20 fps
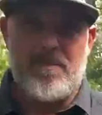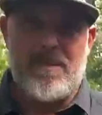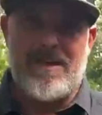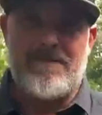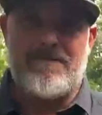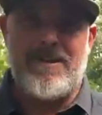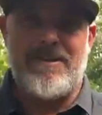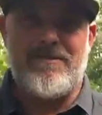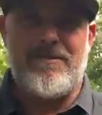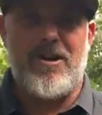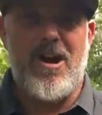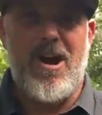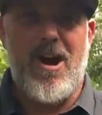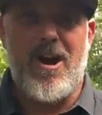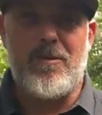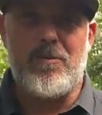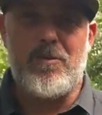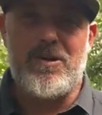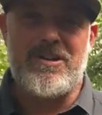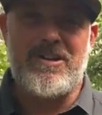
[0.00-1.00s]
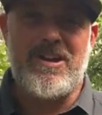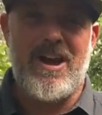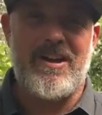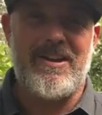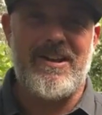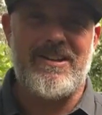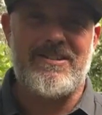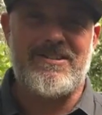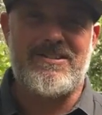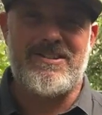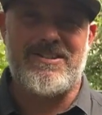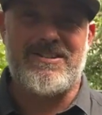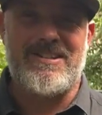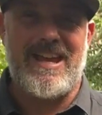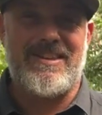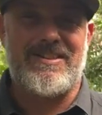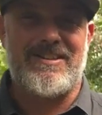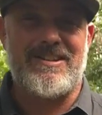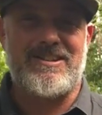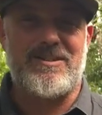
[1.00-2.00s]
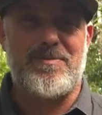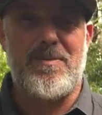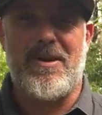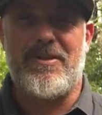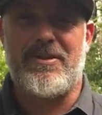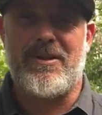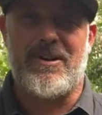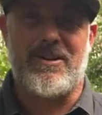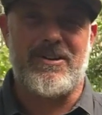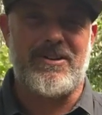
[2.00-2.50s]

My favorite hardwood cuttings to take this month are